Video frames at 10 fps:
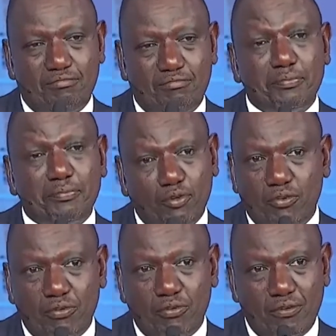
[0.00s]

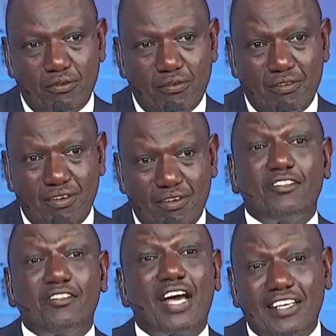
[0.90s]
people
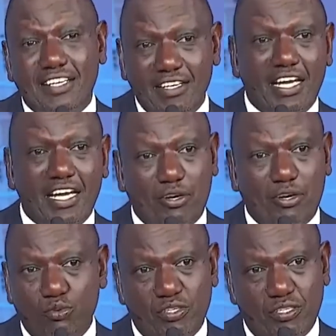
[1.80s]
in that
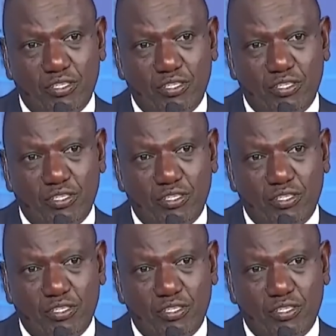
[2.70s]
neighborhood.